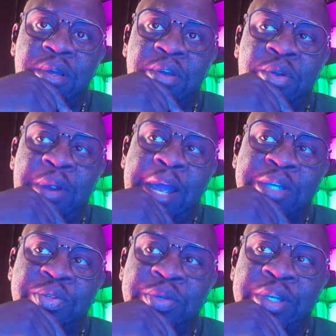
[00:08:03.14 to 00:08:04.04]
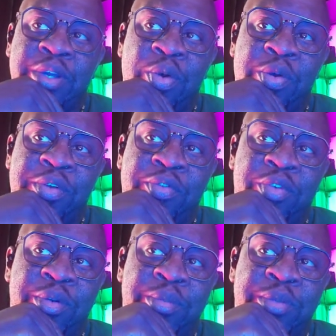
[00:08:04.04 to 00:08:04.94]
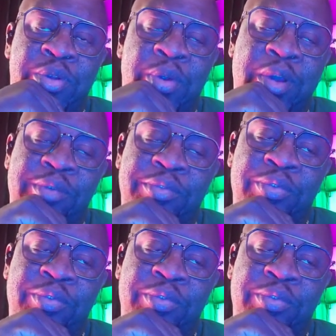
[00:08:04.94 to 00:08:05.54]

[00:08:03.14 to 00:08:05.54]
gradually going from the ground